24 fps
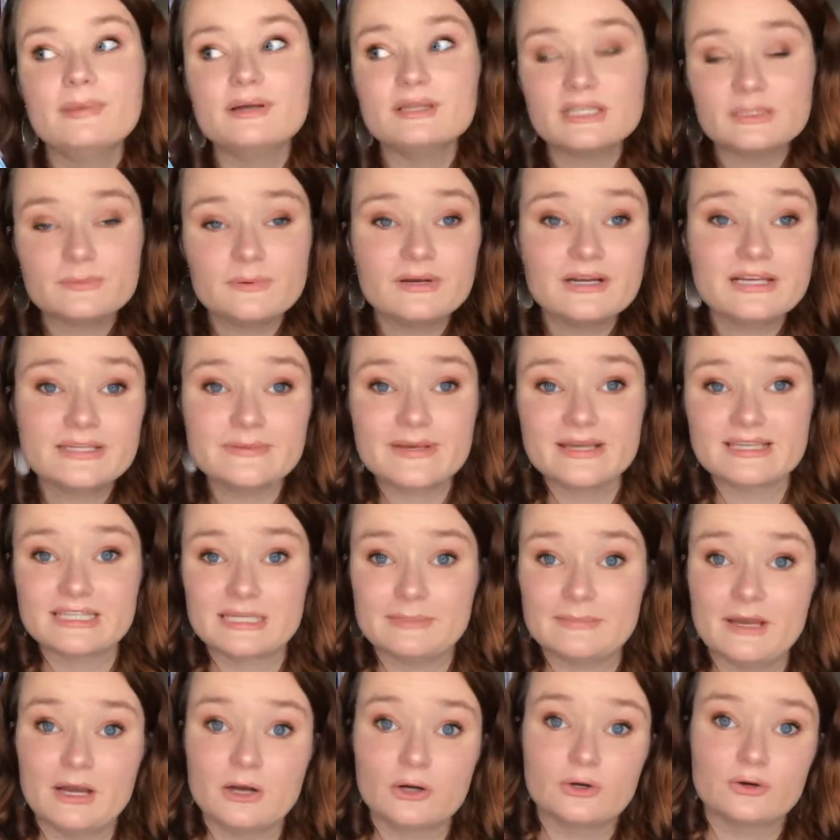this book is basically
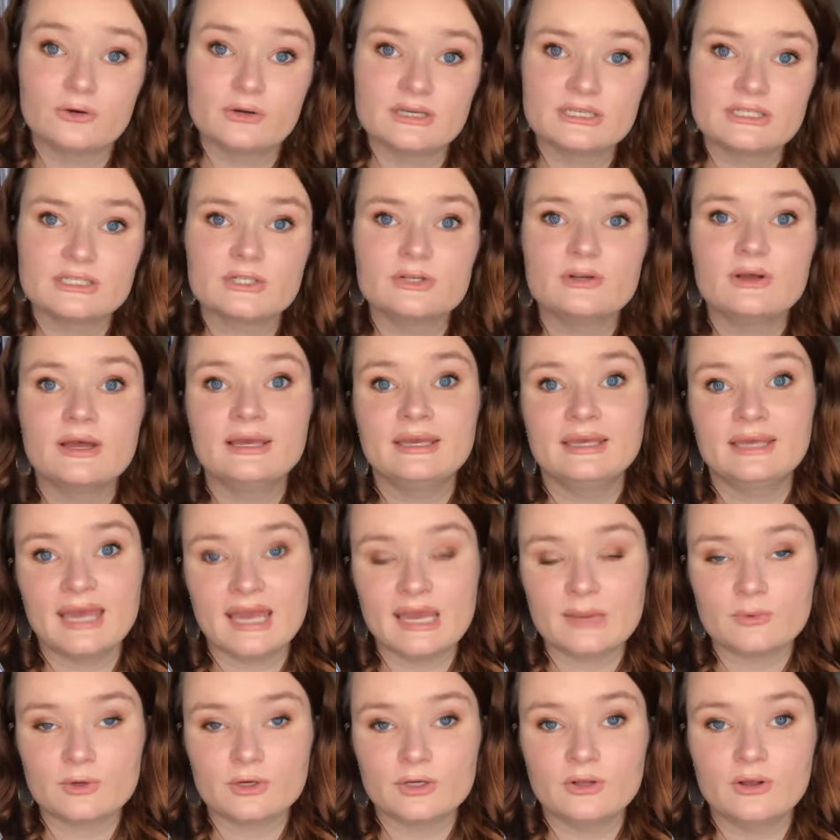about Crystal and
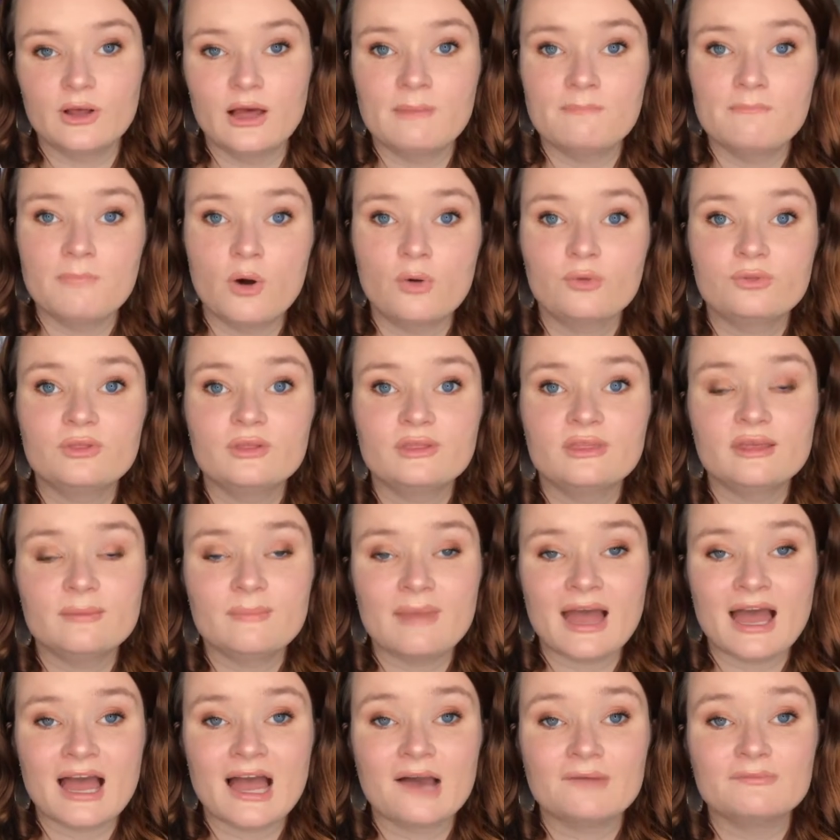Gabriel and both of them
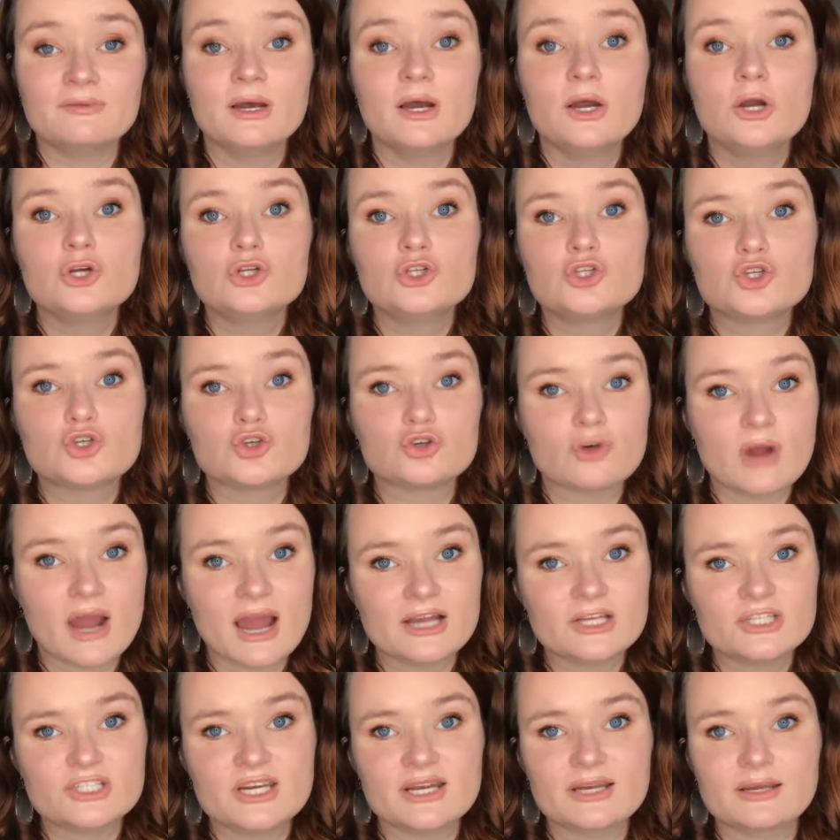have
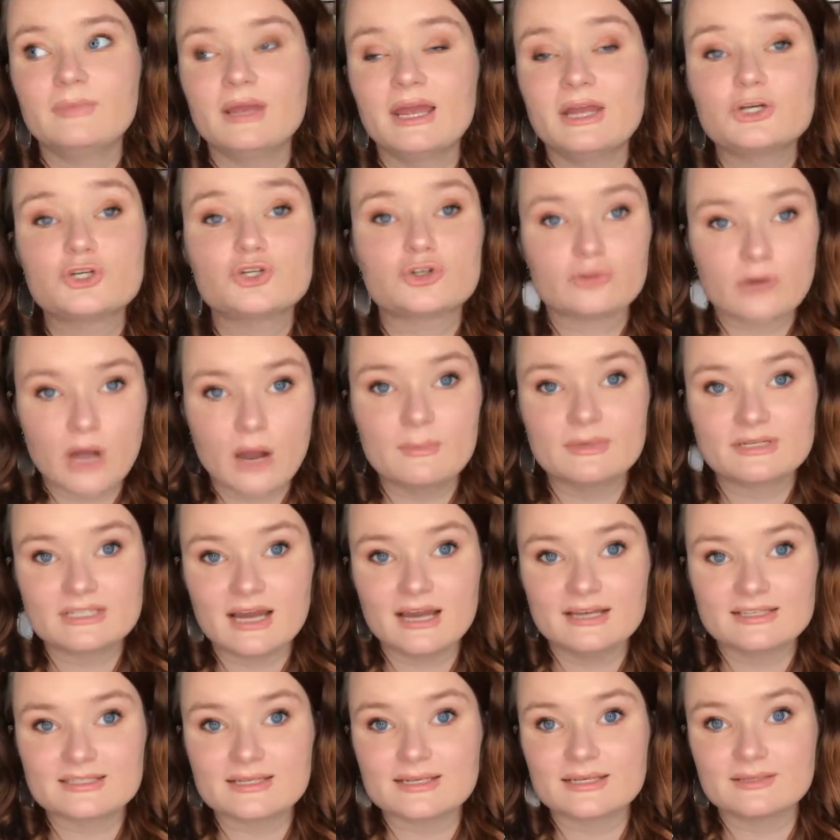tragic and
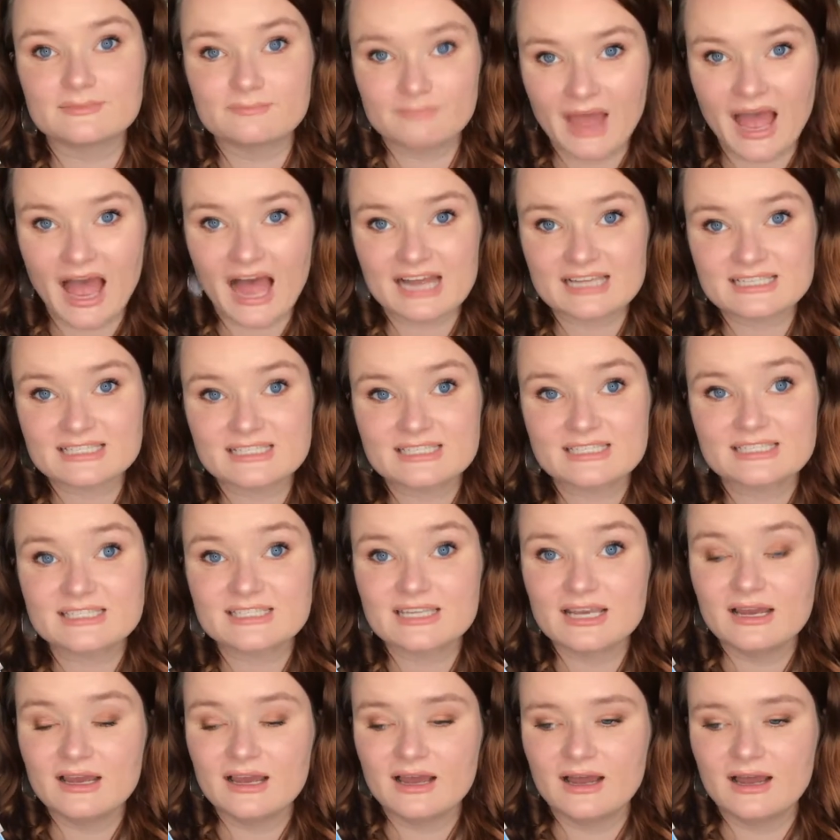traumatizing pasts.